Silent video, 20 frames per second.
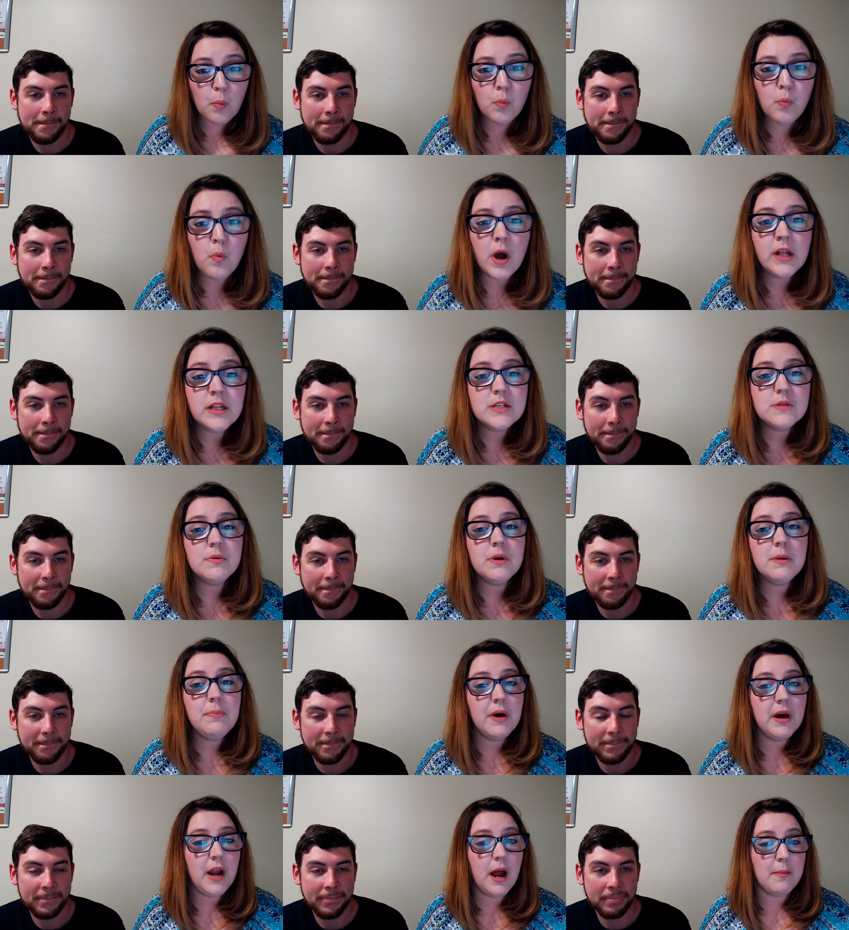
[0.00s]
Speaker 1: once
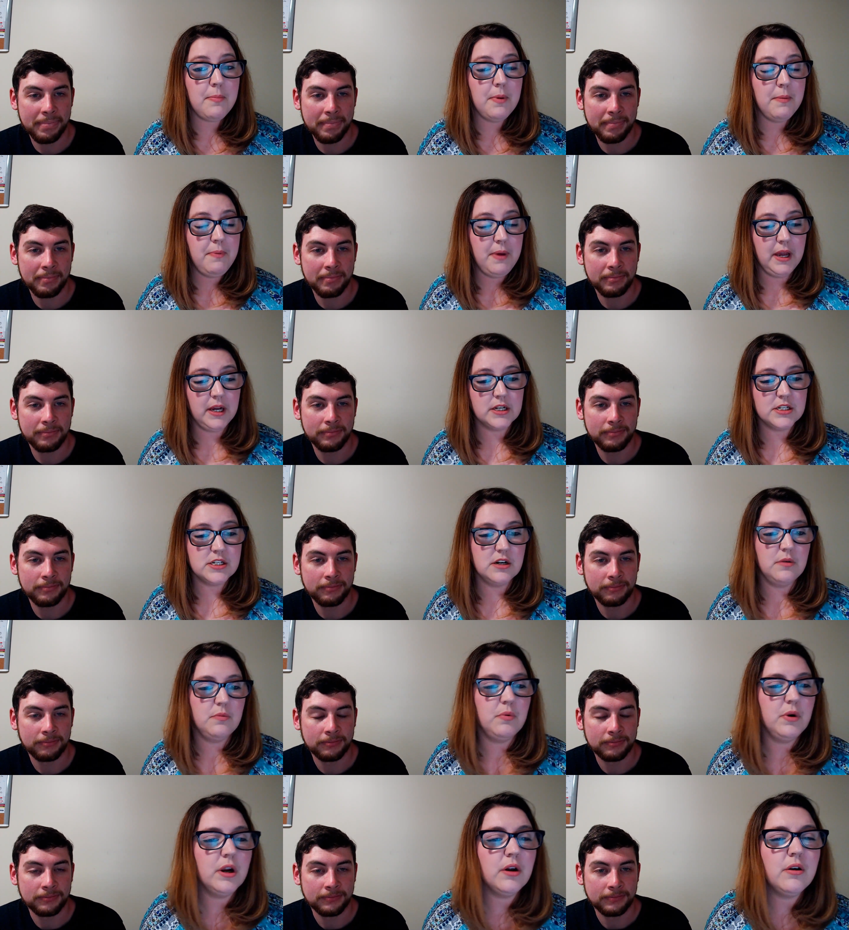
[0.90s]
we put up a
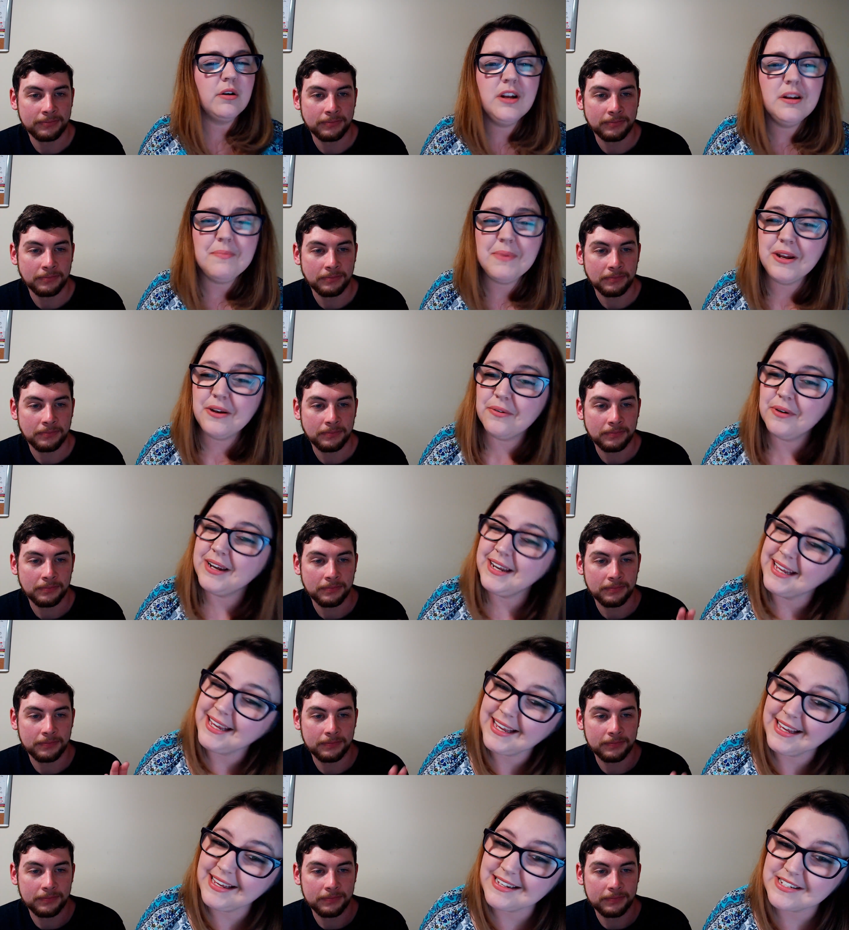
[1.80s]
picture, we're going to be
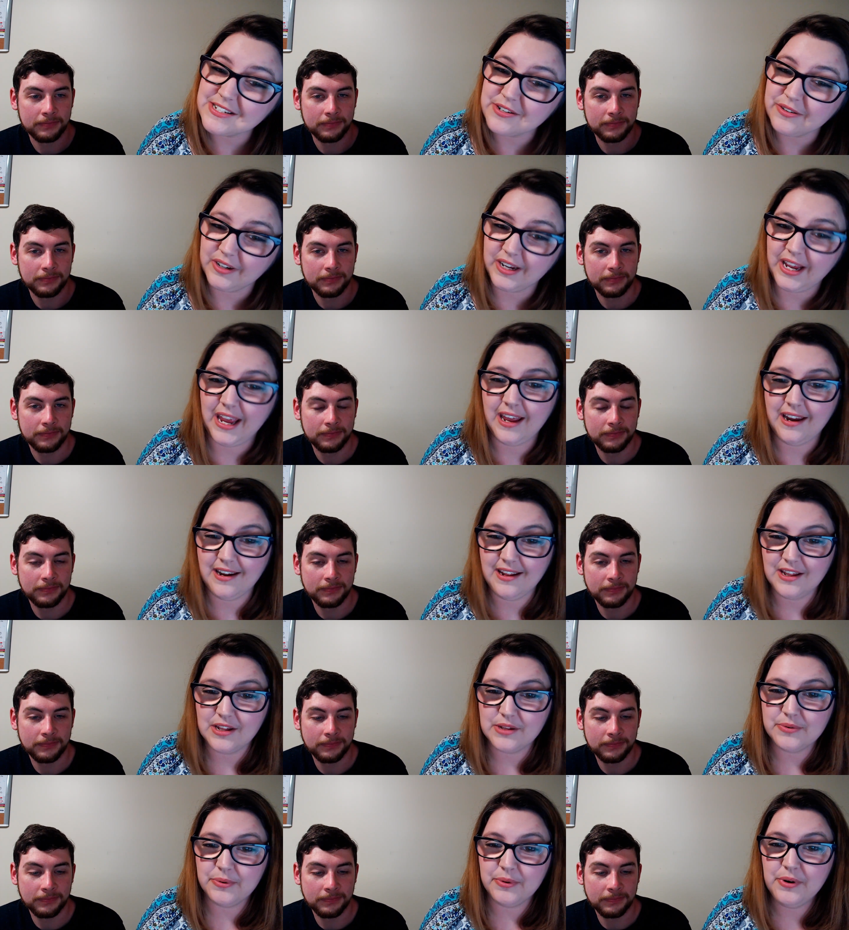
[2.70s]
doing Easter
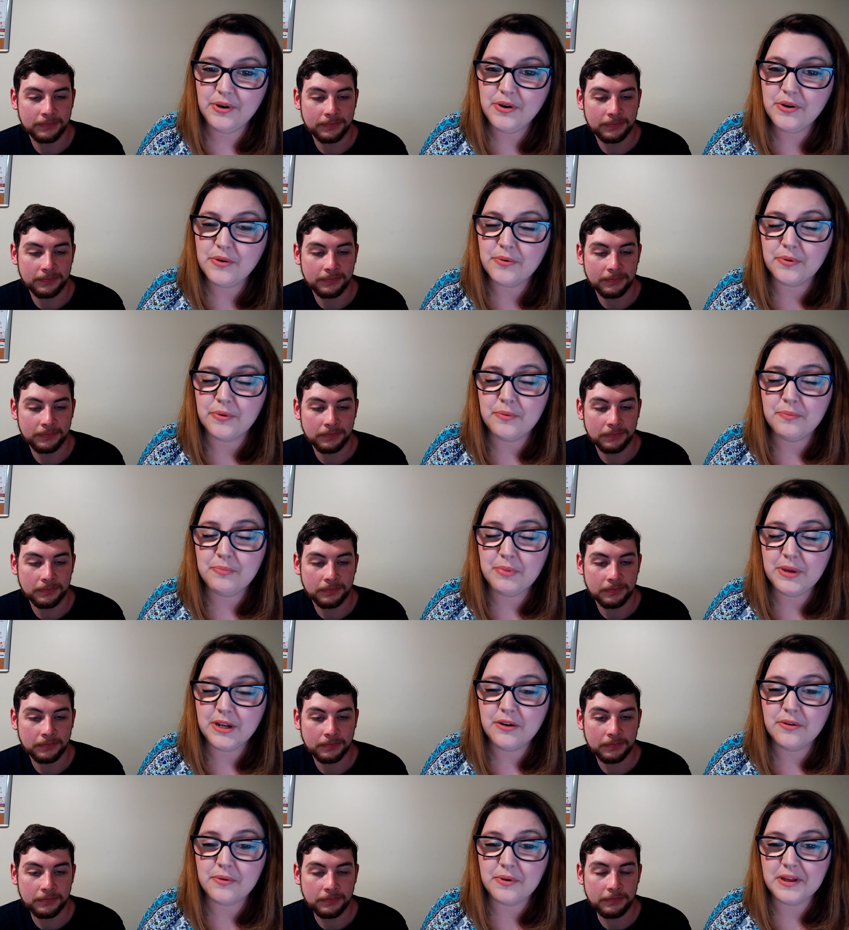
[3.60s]
candy. That's we're going to do,
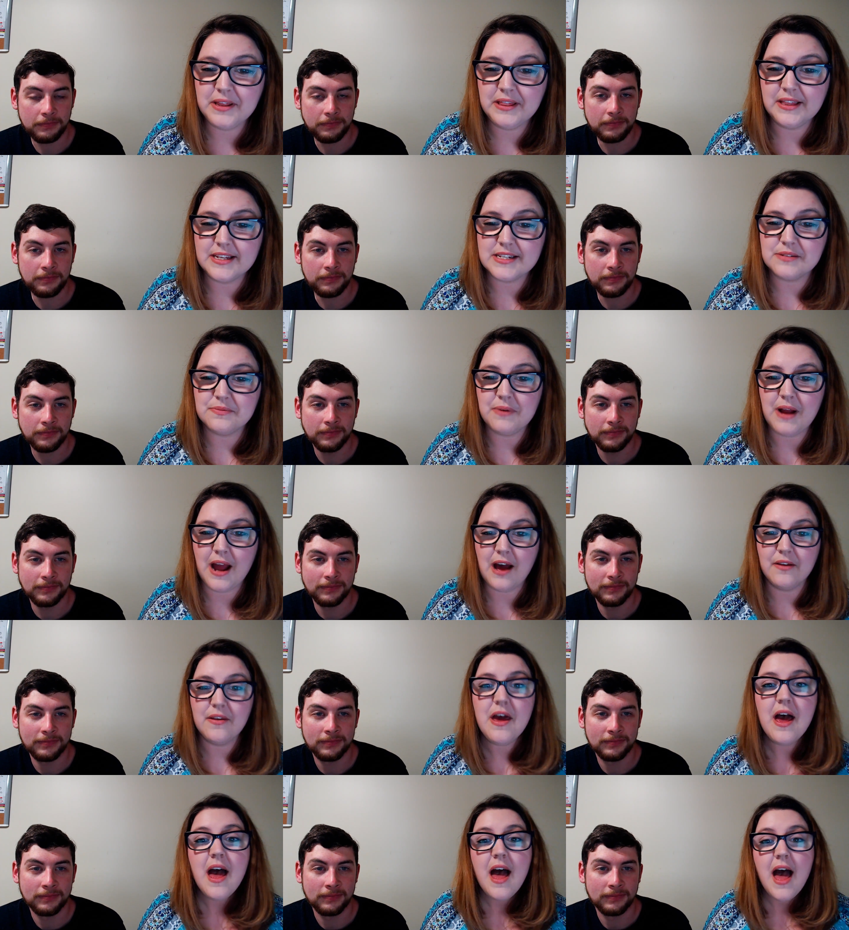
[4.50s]
be doing this
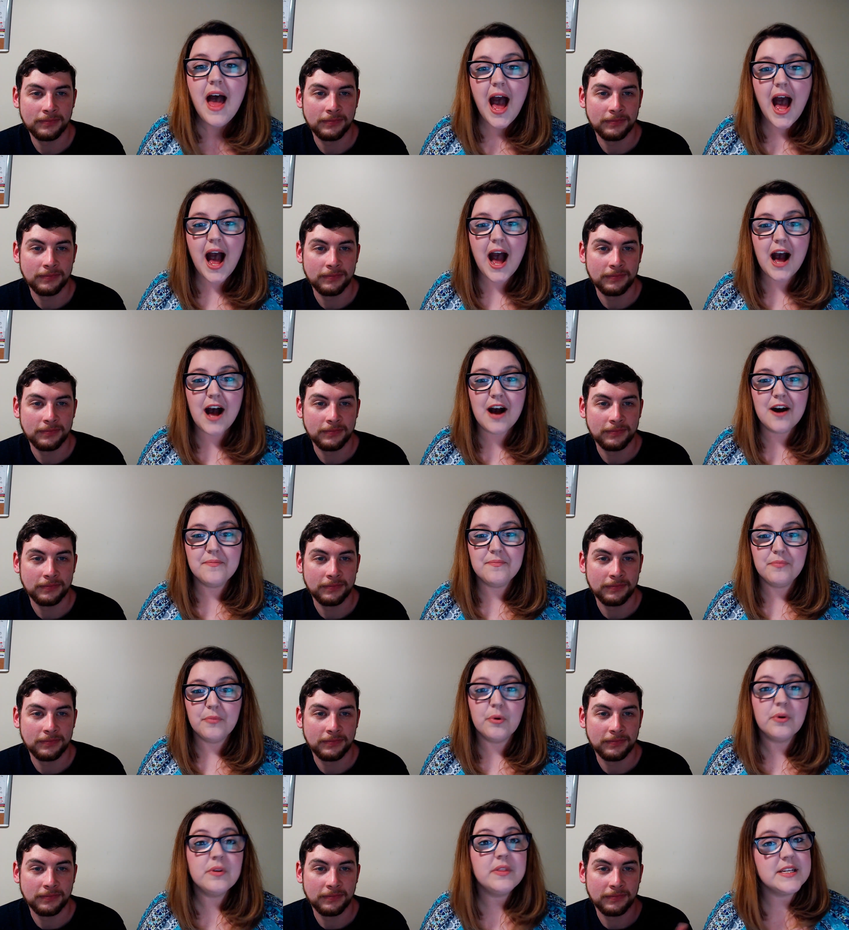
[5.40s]
round,
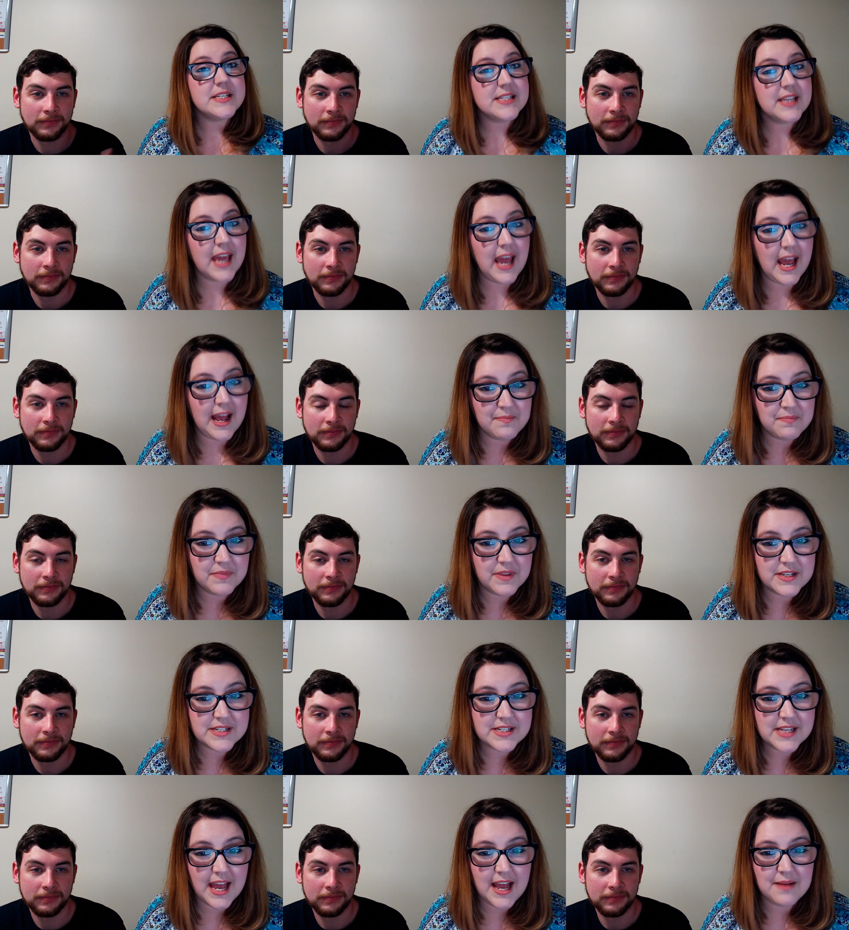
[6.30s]
um, or this game.
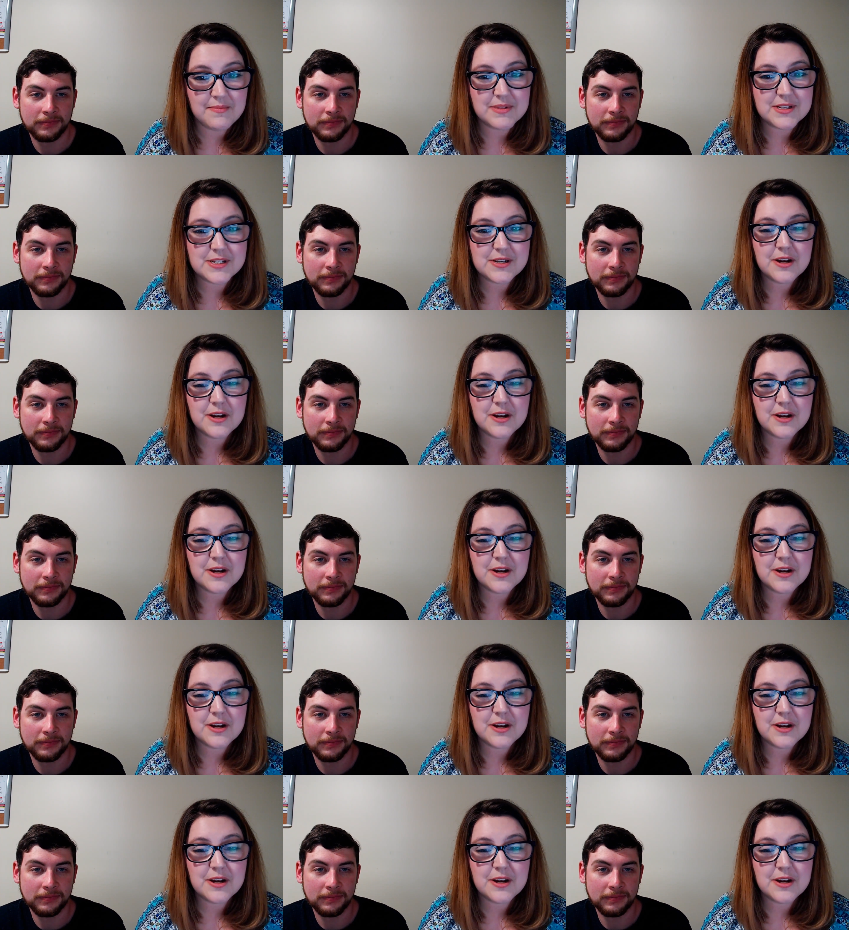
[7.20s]
This game is